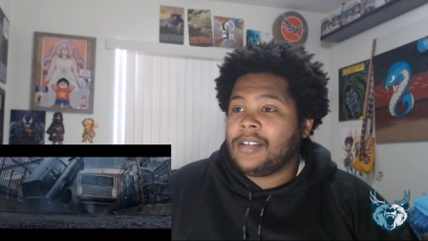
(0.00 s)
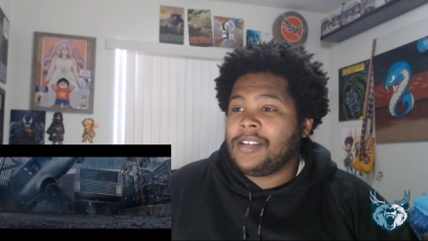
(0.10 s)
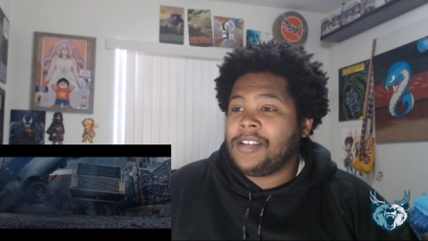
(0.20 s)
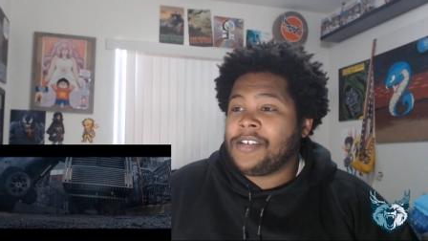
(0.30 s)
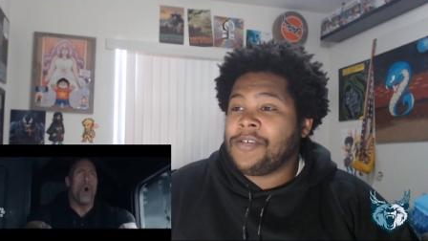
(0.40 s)

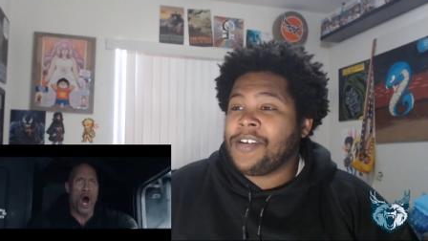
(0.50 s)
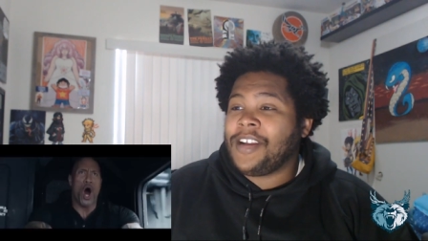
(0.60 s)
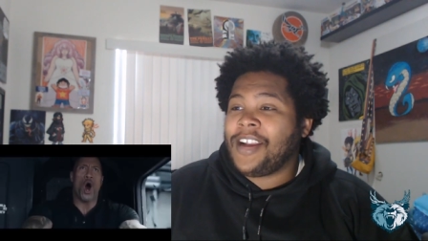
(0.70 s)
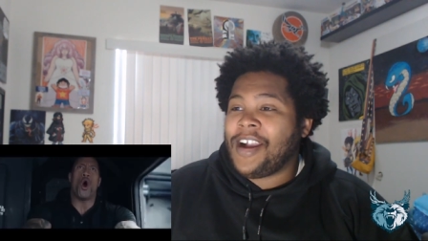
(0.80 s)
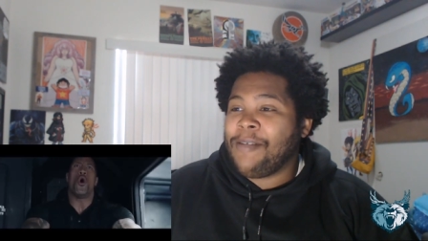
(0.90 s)
They're doing a
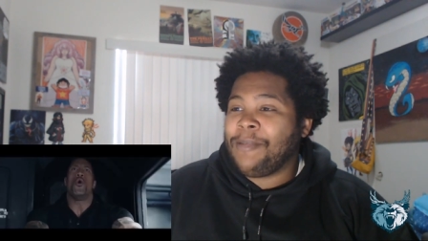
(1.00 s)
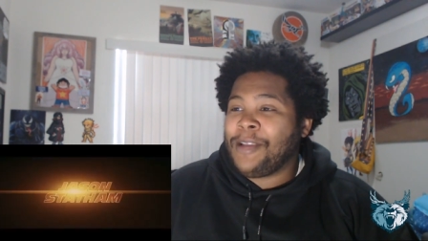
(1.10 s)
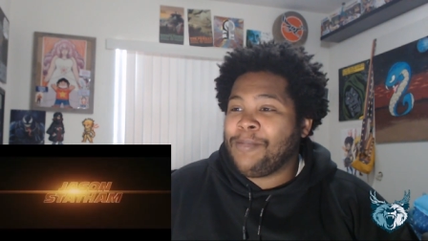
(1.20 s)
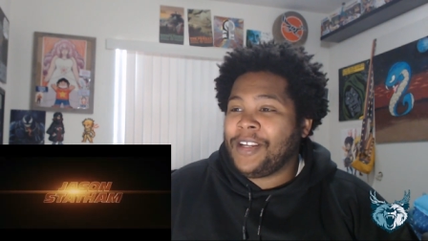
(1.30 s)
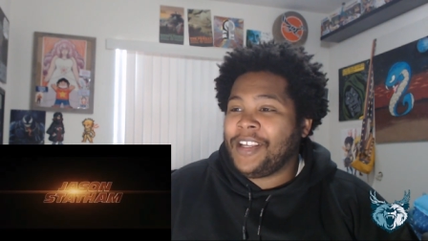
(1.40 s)
comedy
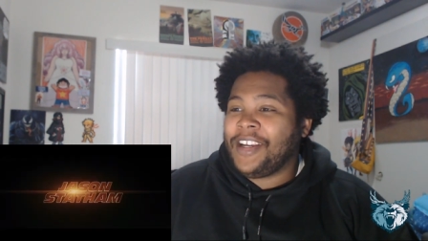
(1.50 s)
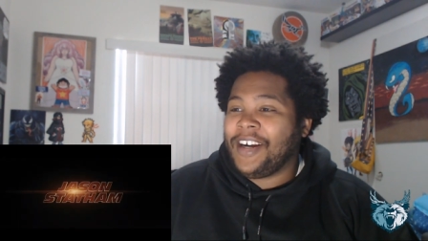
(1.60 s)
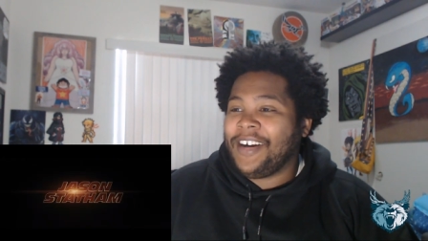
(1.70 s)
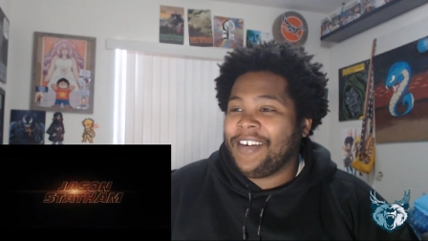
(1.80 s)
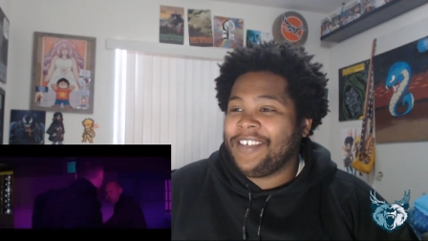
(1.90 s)
buddy
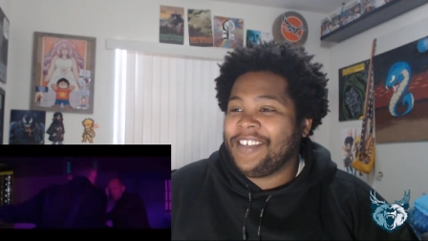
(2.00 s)
side.